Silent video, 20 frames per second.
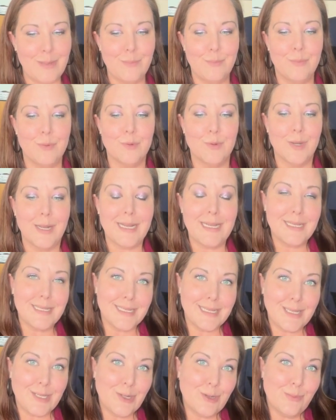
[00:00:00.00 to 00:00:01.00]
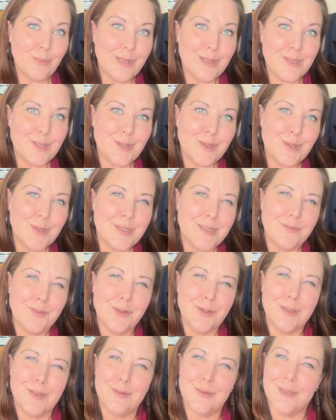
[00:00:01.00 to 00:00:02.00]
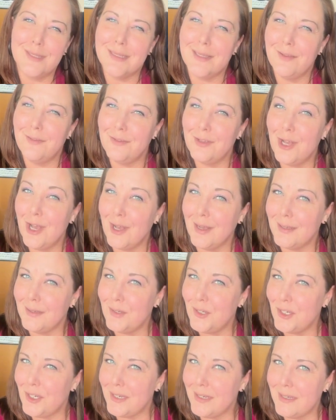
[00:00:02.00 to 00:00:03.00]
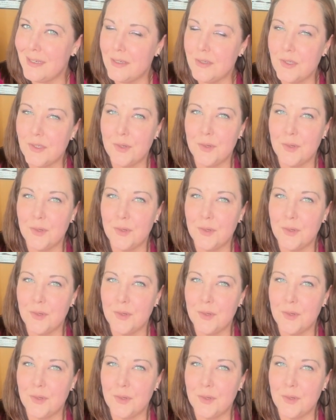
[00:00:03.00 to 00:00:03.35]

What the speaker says: bracing your muscles if you're a little self-conscious